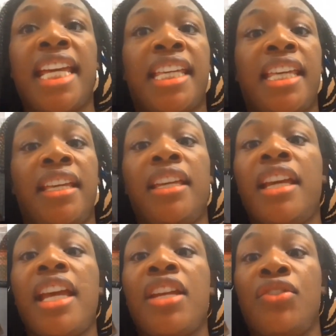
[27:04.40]

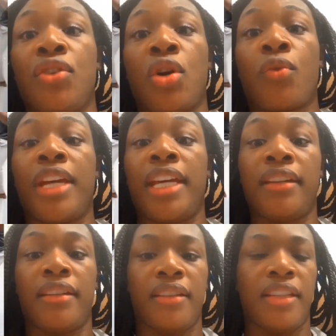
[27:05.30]
kicking,
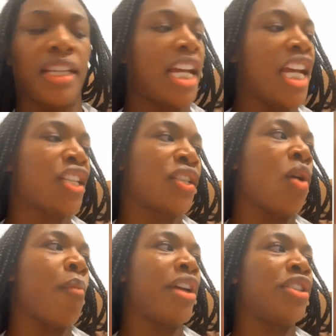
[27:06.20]
enduring.
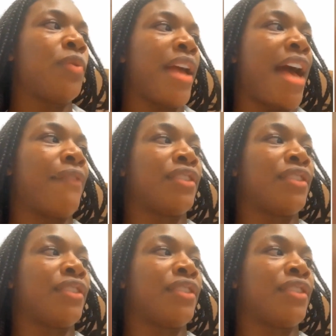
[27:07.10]
It's so much you